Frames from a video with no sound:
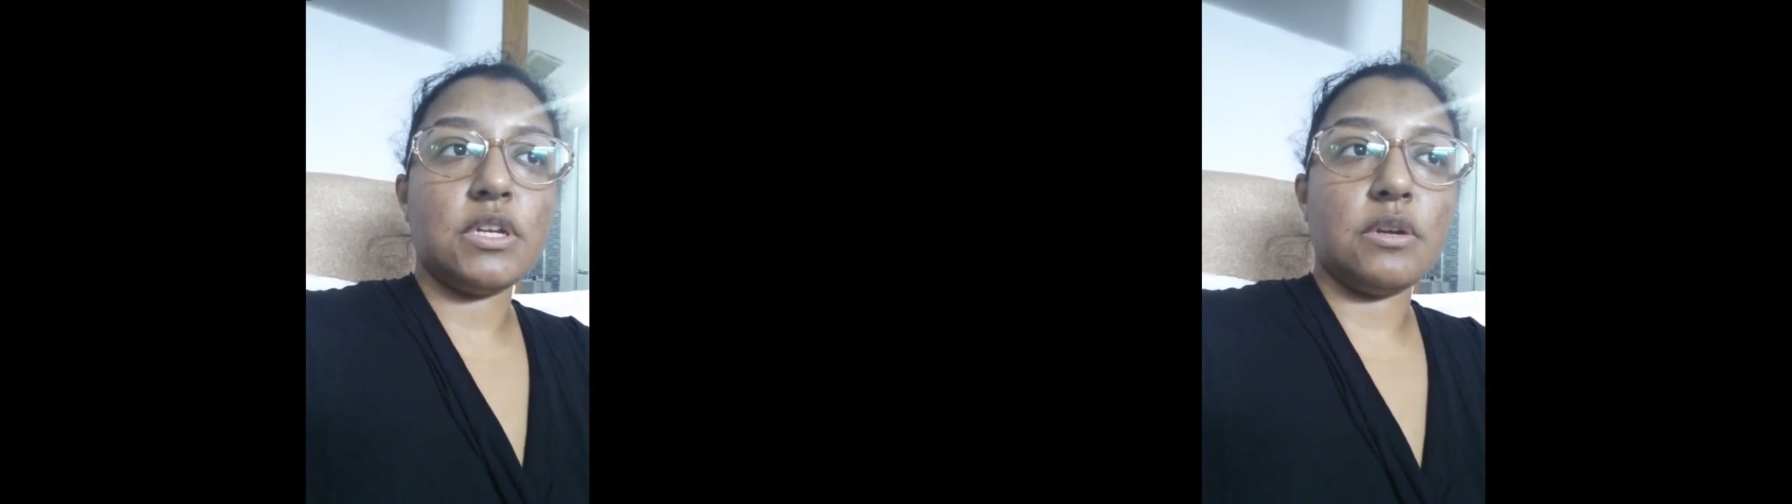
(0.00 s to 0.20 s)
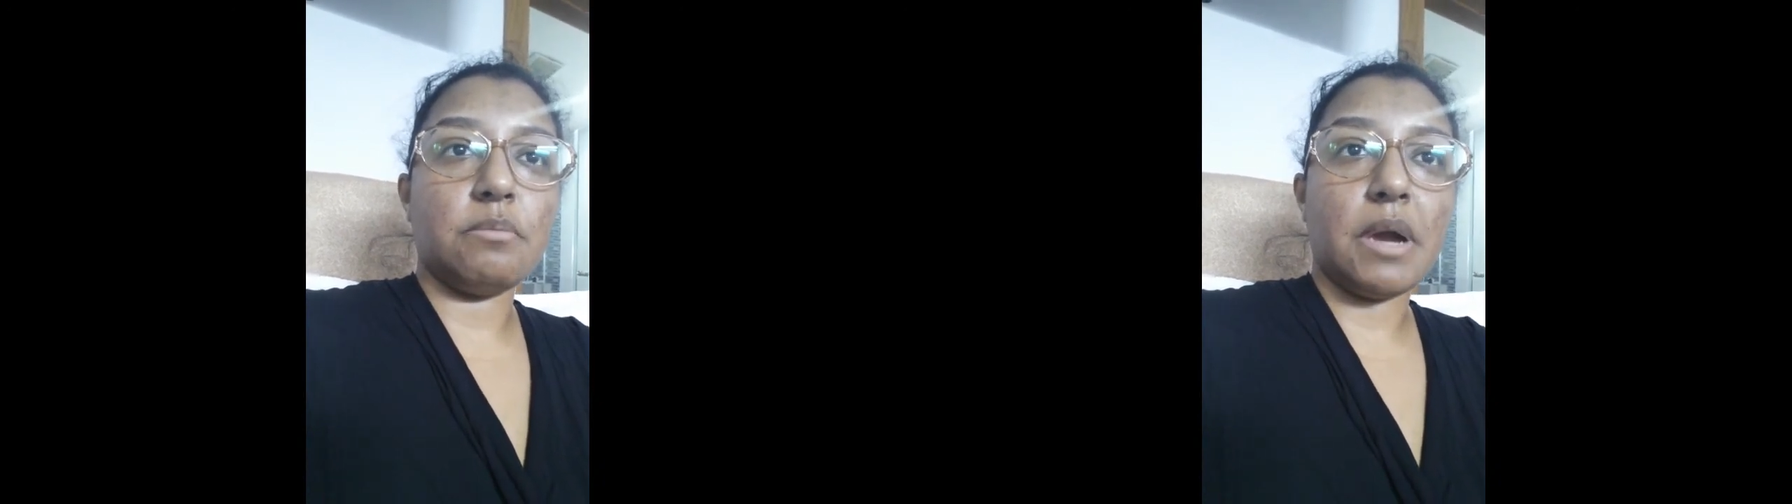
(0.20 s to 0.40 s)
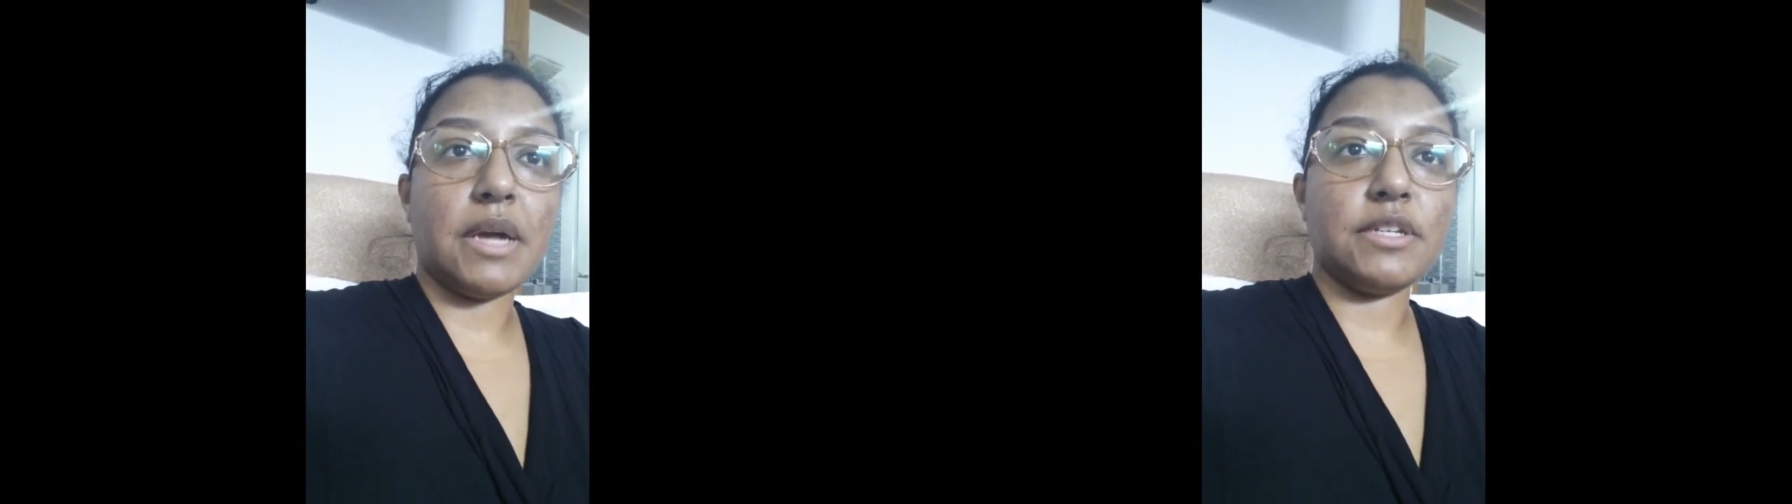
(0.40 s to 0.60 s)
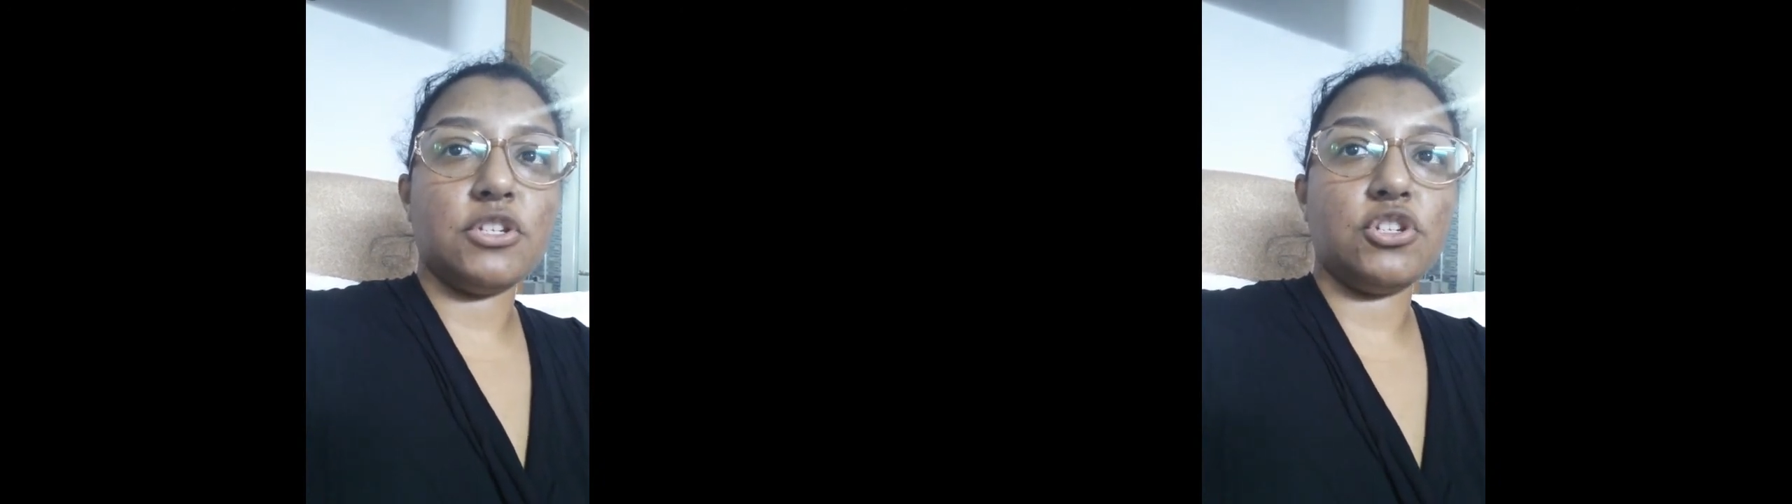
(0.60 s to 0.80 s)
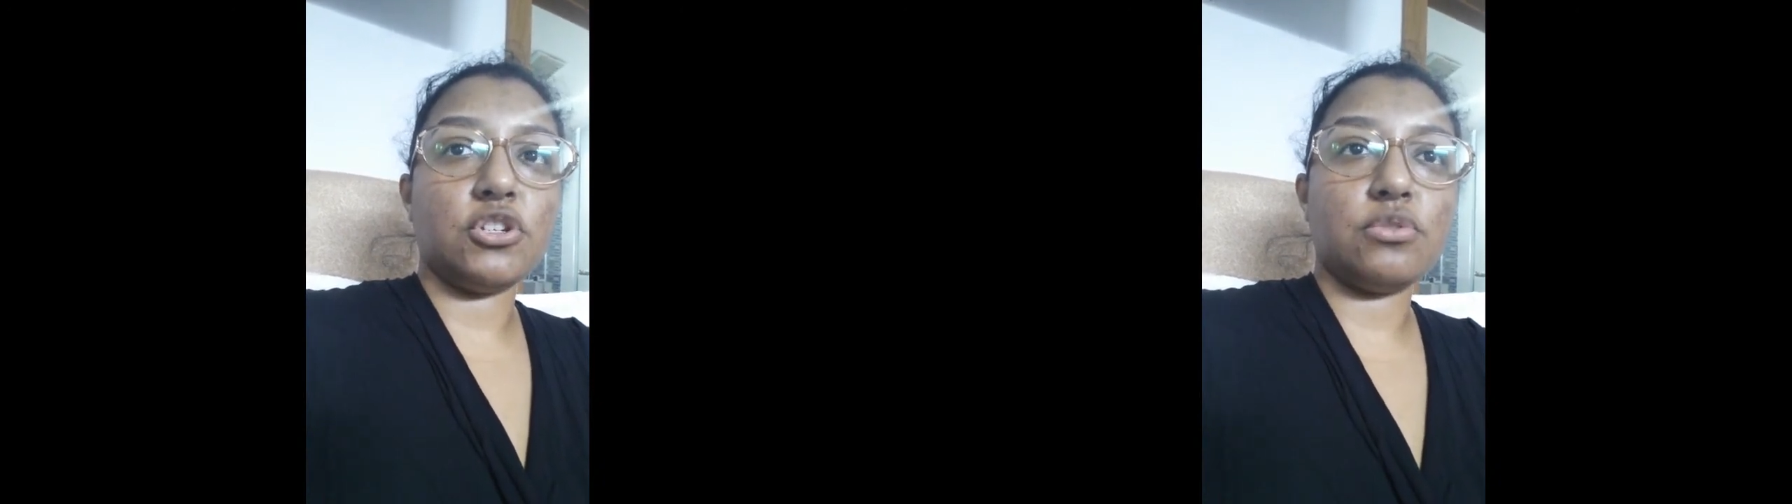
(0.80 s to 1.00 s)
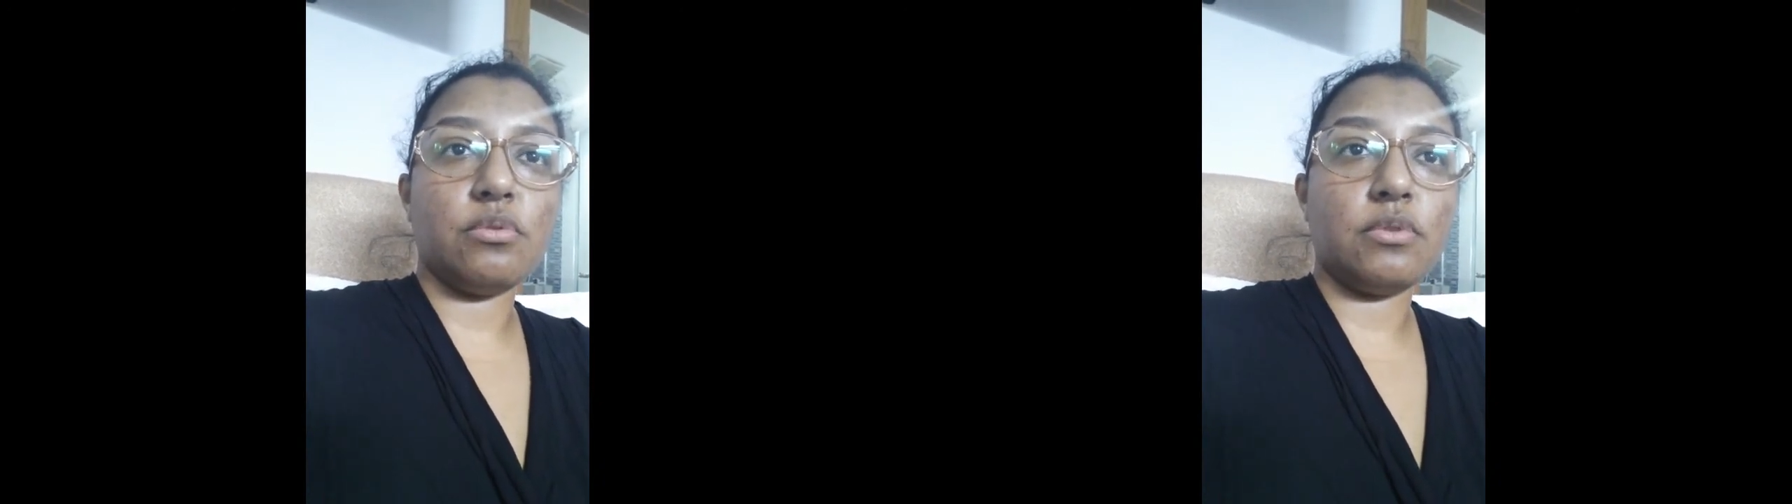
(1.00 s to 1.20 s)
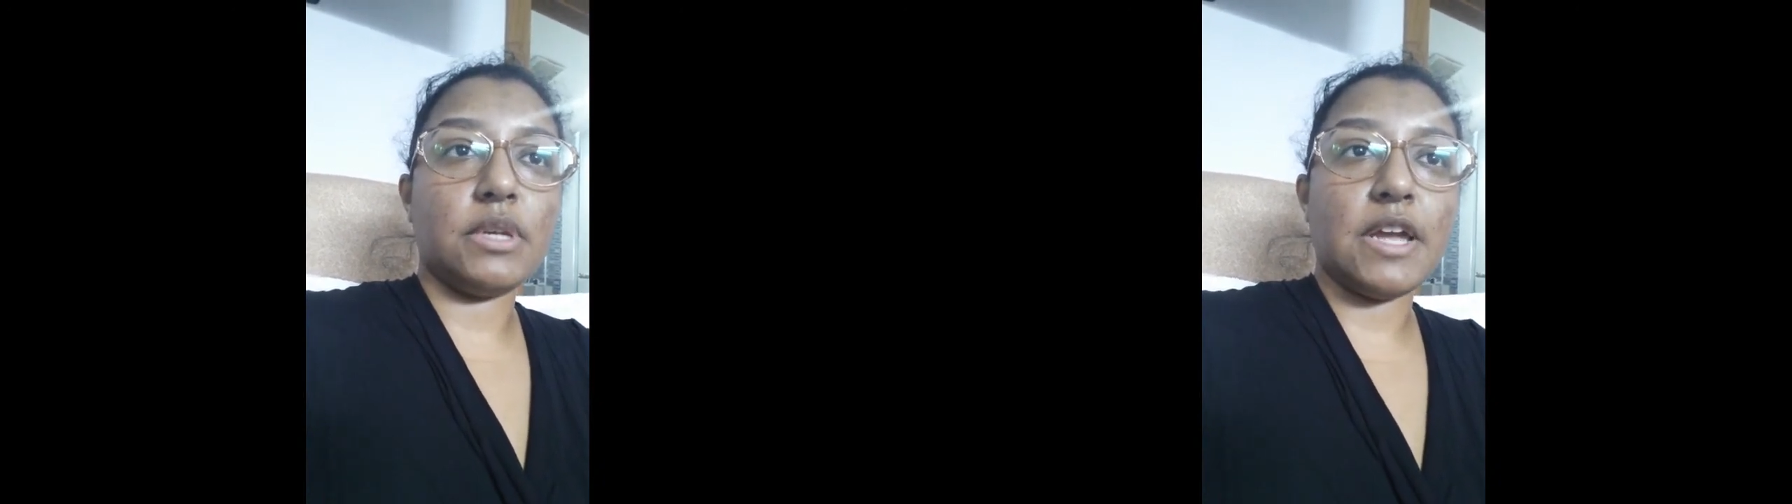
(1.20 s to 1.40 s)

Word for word: your body just won't